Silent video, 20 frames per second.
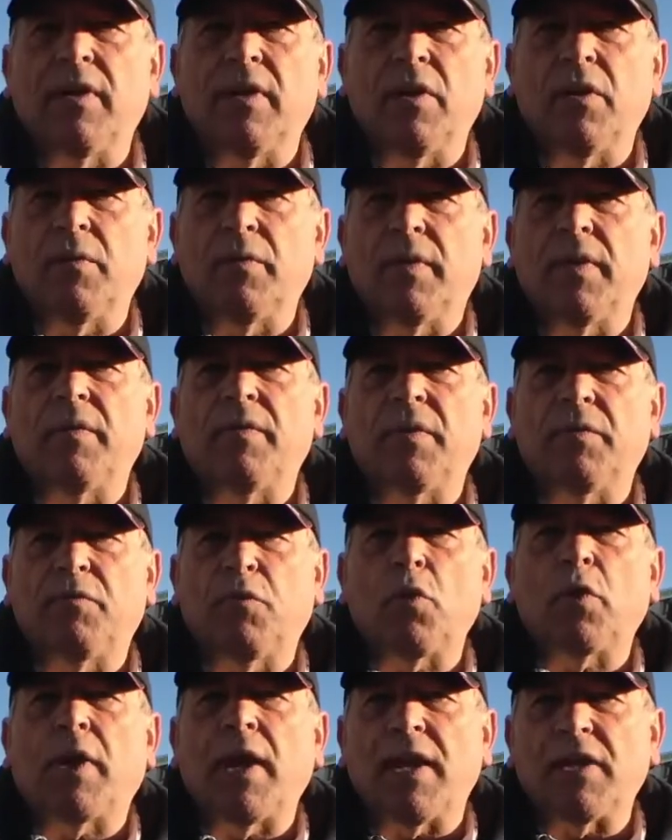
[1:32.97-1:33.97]
know, the
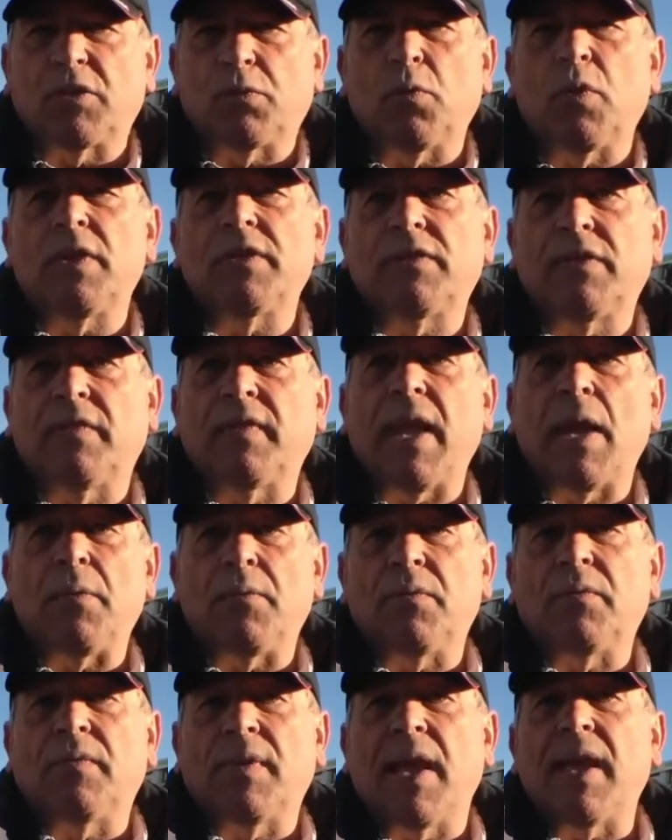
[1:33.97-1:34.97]
forecast was
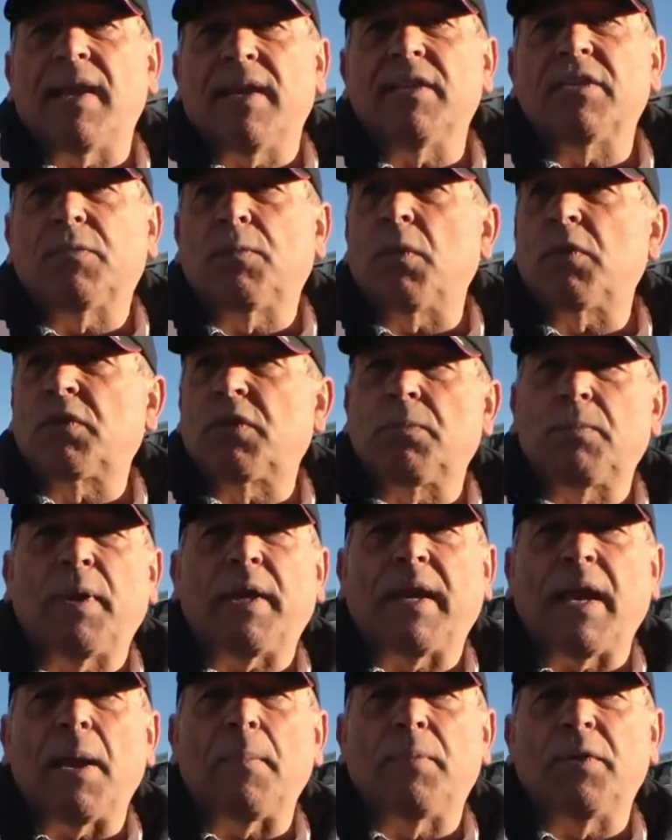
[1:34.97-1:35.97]
that is supposed to
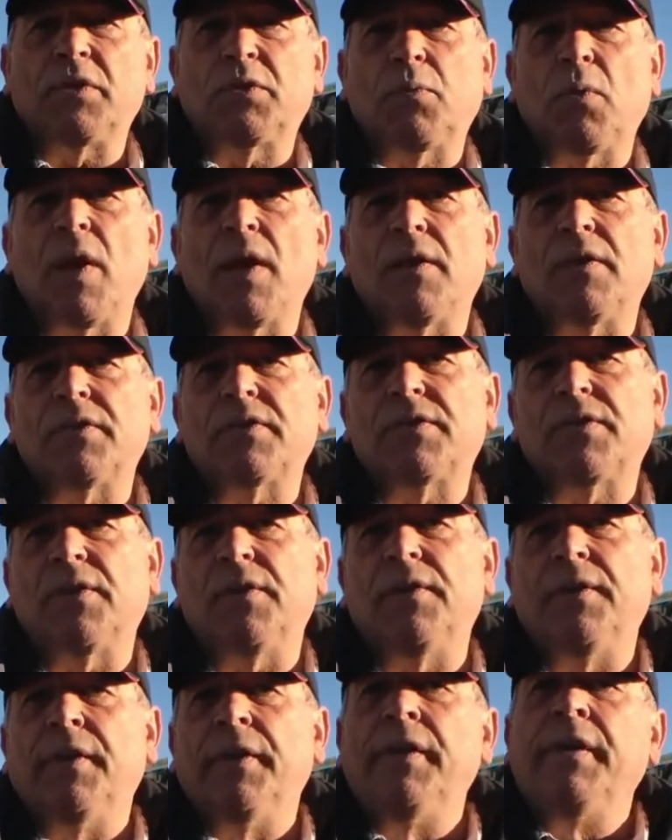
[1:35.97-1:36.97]
pick up as well.
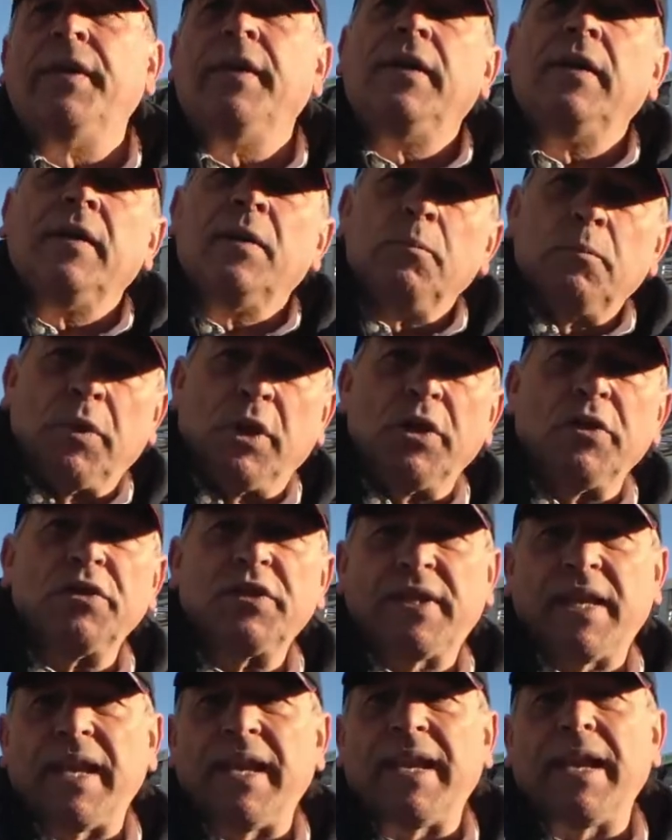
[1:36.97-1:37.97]
So
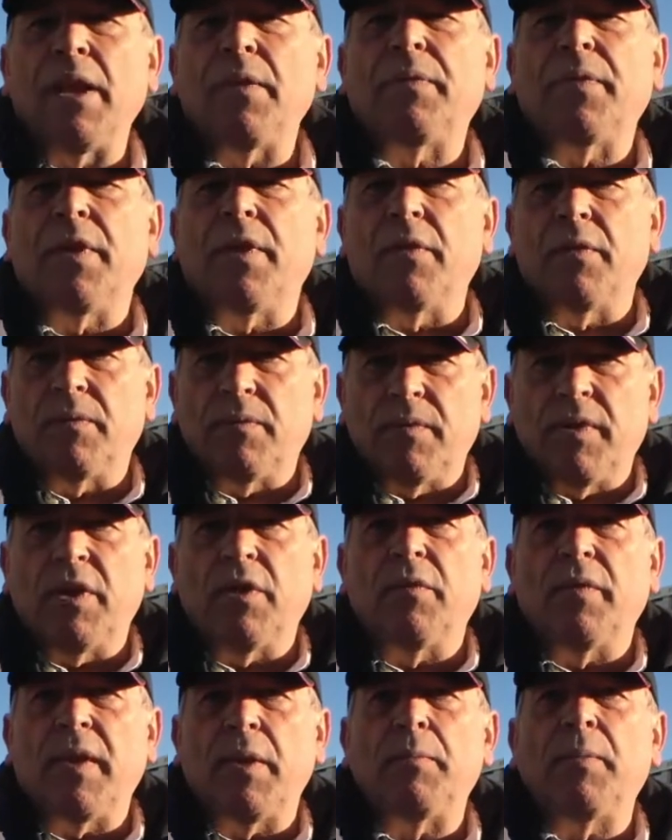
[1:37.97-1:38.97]
balloons getting out there, you
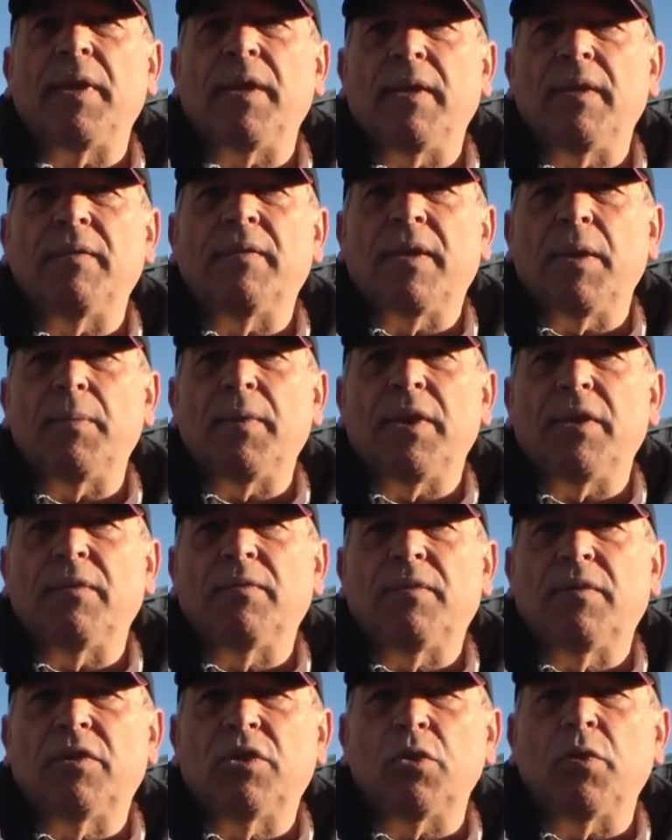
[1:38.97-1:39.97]
know, they'd be
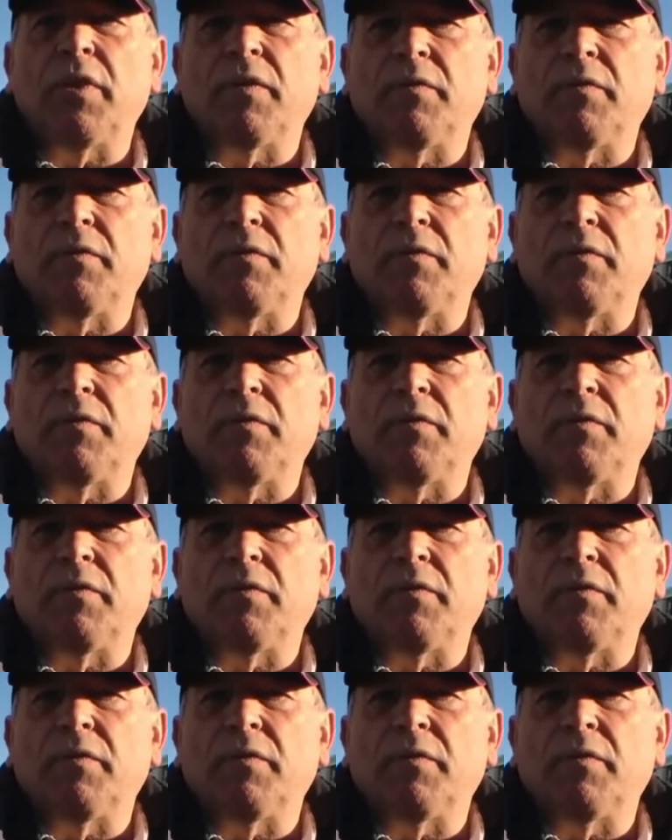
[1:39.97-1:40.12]
doing